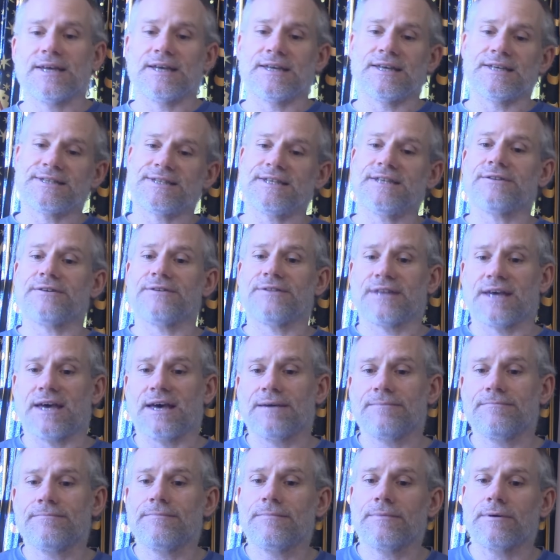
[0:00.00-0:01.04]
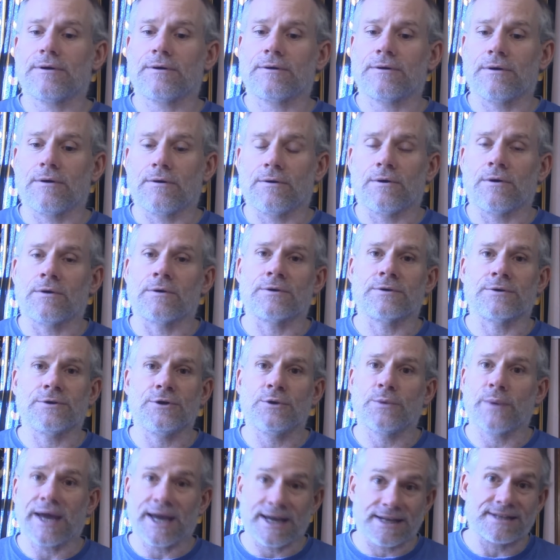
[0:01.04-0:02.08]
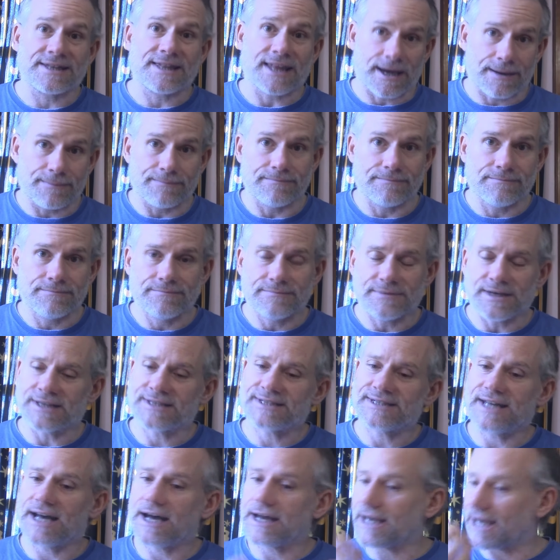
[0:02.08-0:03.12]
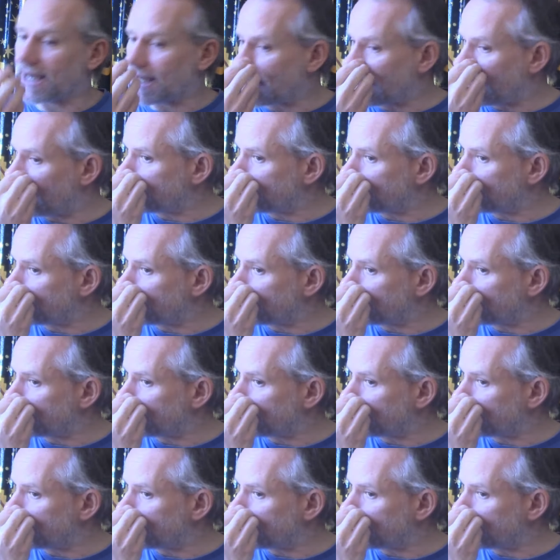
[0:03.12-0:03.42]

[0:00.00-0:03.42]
it's either them or you and them. It's not.